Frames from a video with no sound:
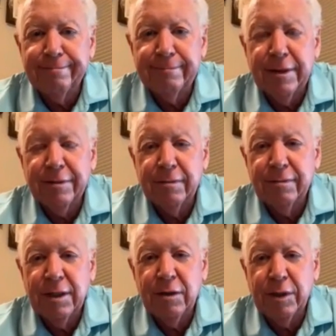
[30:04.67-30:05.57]
nothing,
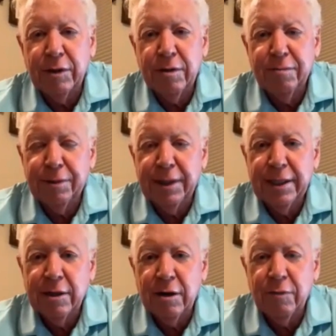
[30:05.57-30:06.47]
we couldn't play
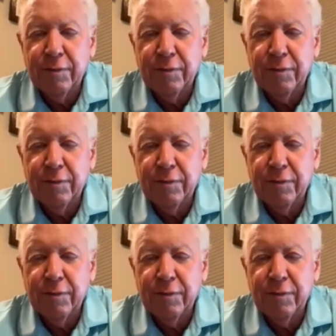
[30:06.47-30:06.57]
golf.